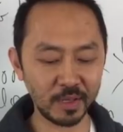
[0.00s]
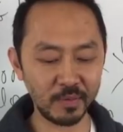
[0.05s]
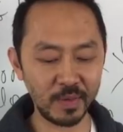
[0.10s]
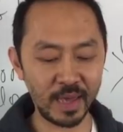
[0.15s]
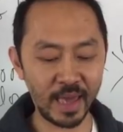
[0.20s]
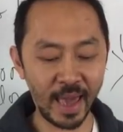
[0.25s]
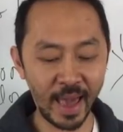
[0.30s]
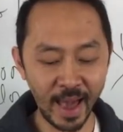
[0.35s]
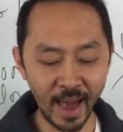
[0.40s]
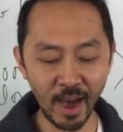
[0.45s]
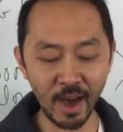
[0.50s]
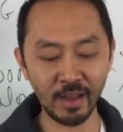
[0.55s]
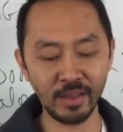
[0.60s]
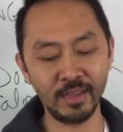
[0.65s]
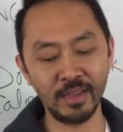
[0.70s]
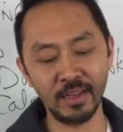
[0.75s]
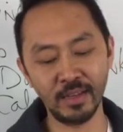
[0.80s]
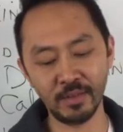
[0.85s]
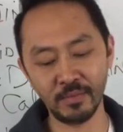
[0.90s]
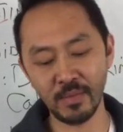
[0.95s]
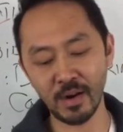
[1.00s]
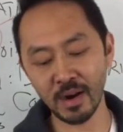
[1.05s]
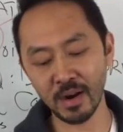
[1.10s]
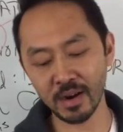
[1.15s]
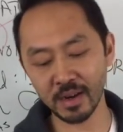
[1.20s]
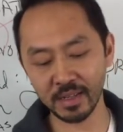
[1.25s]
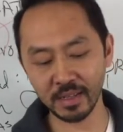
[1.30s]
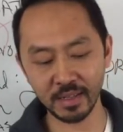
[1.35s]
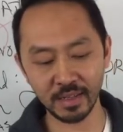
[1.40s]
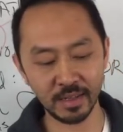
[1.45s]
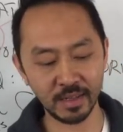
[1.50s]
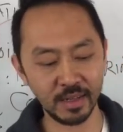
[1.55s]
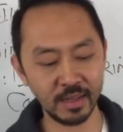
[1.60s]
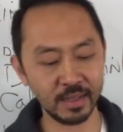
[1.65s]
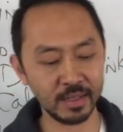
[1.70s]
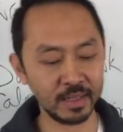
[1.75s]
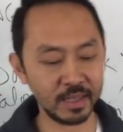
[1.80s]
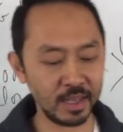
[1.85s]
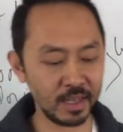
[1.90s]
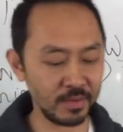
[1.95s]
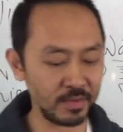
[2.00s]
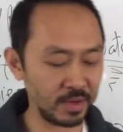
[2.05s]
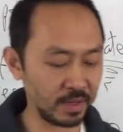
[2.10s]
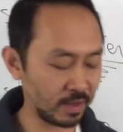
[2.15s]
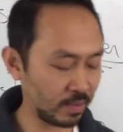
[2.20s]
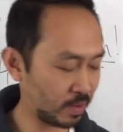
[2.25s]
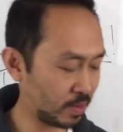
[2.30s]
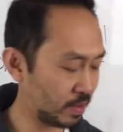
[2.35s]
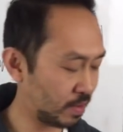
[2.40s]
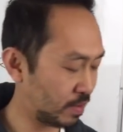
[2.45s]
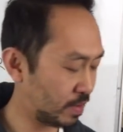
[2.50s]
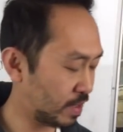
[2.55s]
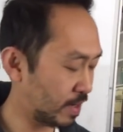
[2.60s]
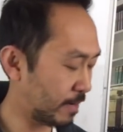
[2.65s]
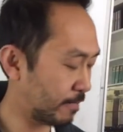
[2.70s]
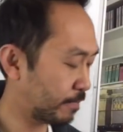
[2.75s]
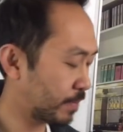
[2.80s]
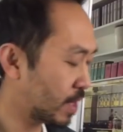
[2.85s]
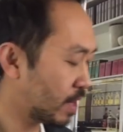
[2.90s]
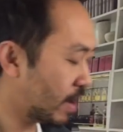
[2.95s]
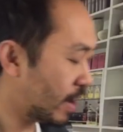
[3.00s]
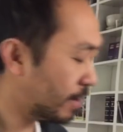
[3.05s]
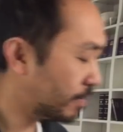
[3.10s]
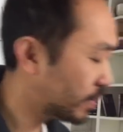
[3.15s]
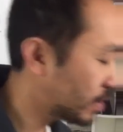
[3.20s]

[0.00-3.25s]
me out. Now, Marcy is telling me some truth there. All right,